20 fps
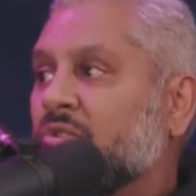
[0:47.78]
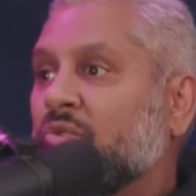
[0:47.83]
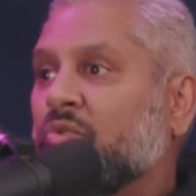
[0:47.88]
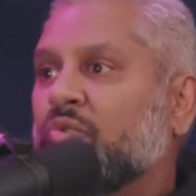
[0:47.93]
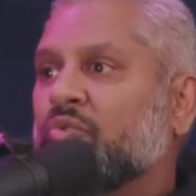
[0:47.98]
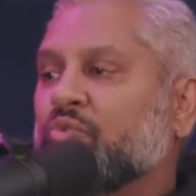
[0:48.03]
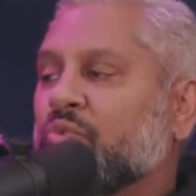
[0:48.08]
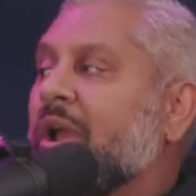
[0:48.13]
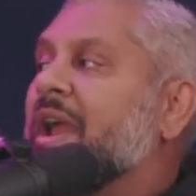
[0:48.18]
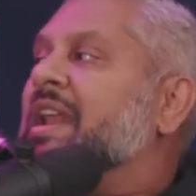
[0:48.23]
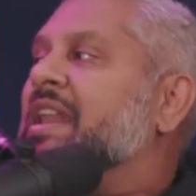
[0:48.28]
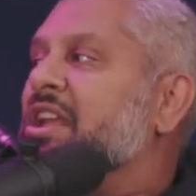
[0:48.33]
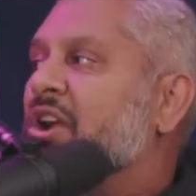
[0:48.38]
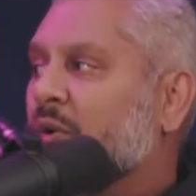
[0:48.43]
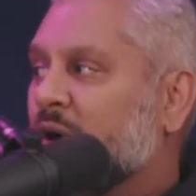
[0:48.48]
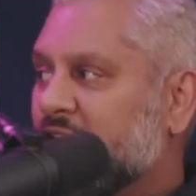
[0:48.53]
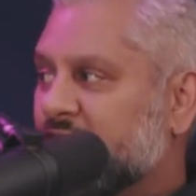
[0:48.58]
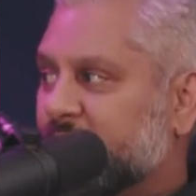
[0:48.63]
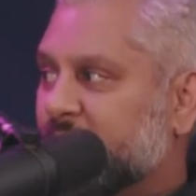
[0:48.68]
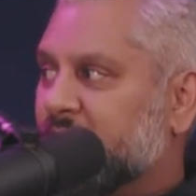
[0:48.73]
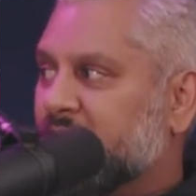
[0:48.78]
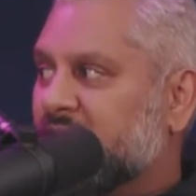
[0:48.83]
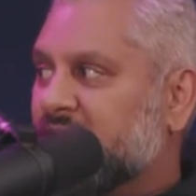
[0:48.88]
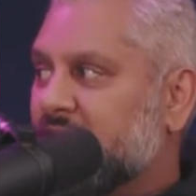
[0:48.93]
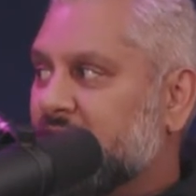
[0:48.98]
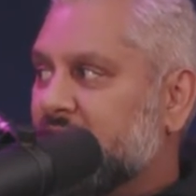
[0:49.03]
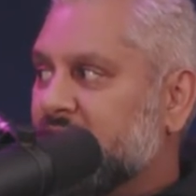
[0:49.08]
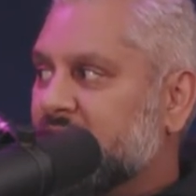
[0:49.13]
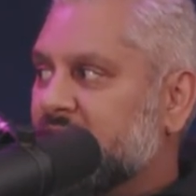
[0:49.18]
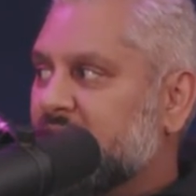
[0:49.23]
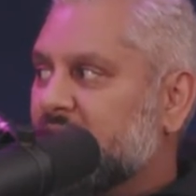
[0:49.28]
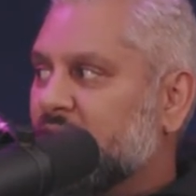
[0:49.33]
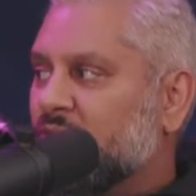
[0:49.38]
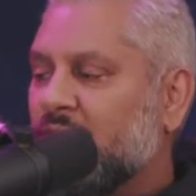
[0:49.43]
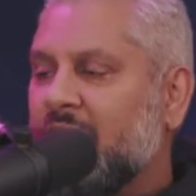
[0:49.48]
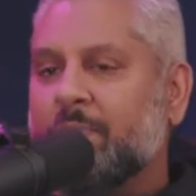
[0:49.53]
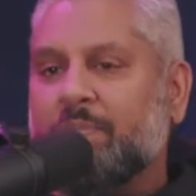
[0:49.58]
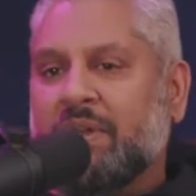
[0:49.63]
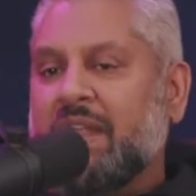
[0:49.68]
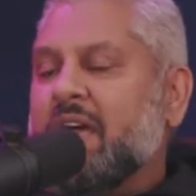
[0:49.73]
radio expertise, mm -hmm.
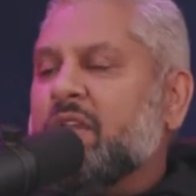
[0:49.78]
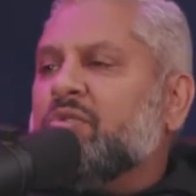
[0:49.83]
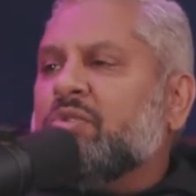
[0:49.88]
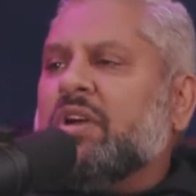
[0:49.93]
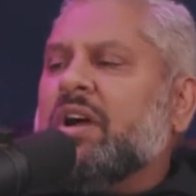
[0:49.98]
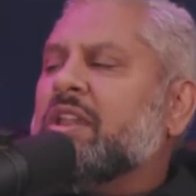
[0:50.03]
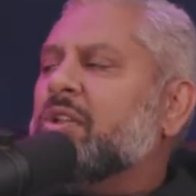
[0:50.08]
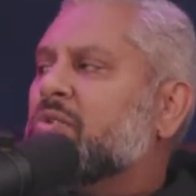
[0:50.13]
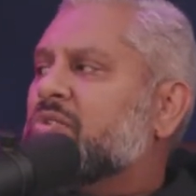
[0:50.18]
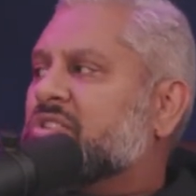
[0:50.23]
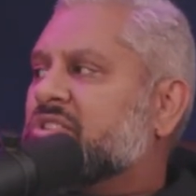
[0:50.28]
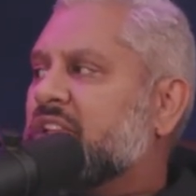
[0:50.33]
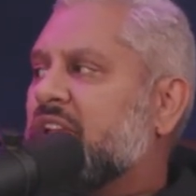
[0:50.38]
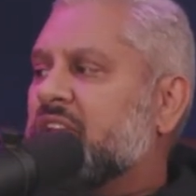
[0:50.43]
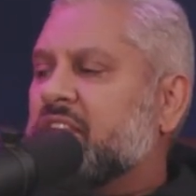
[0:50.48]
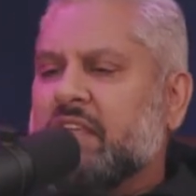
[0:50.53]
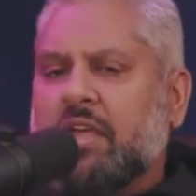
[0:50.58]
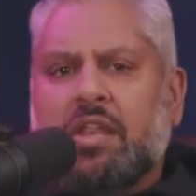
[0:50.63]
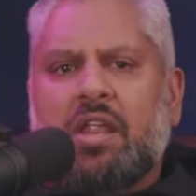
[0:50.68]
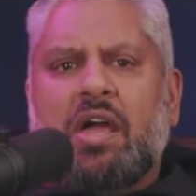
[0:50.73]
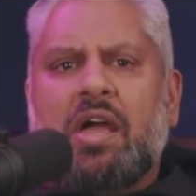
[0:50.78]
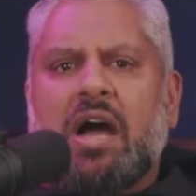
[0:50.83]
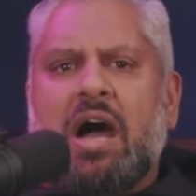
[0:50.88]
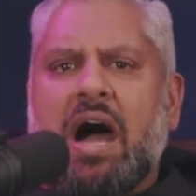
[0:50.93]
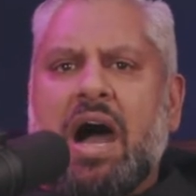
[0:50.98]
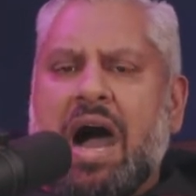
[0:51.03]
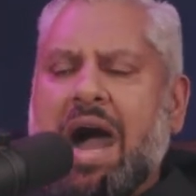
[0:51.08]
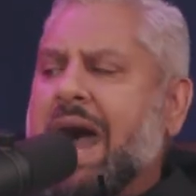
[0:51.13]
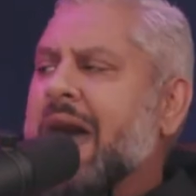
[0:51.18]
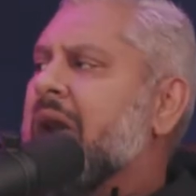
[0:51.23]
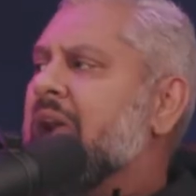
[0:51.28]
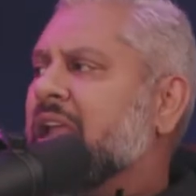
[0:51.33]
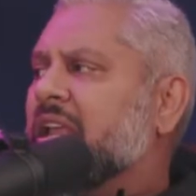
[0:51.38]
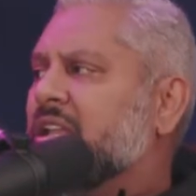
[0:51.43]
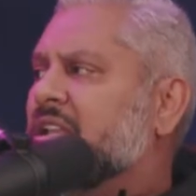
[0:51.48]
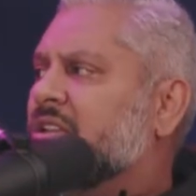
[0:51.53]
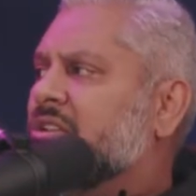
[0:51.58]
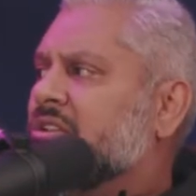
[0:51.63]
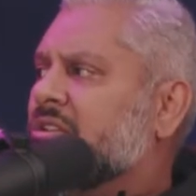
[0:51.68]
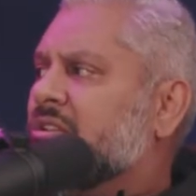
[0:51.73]
right? But I don't I don't say that
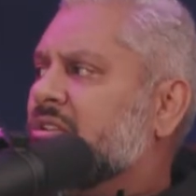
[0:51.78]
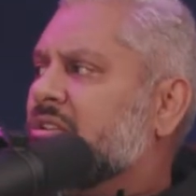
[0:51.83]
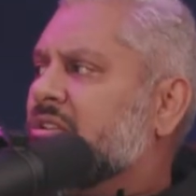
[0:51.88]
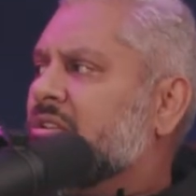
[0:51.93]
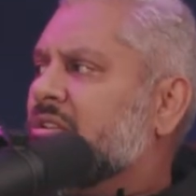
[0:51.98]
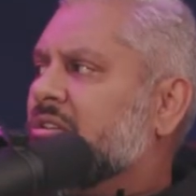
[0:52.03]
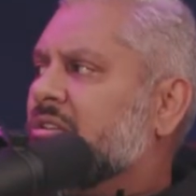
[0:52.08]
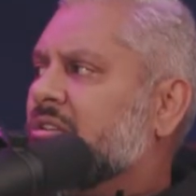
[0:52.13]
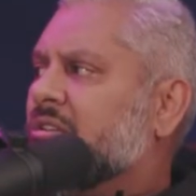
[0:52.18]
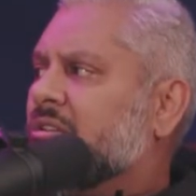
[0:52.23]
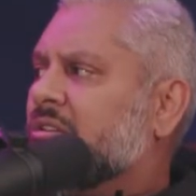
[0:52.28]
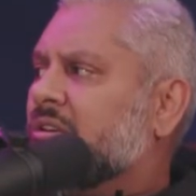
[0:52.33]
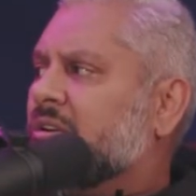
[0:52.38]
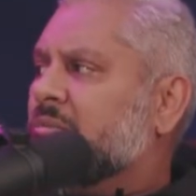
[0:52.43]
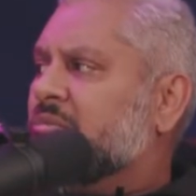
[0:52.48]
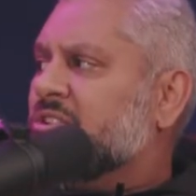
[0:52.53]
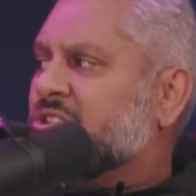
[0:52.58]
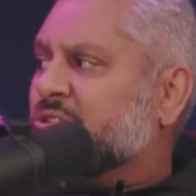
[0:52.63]
I am the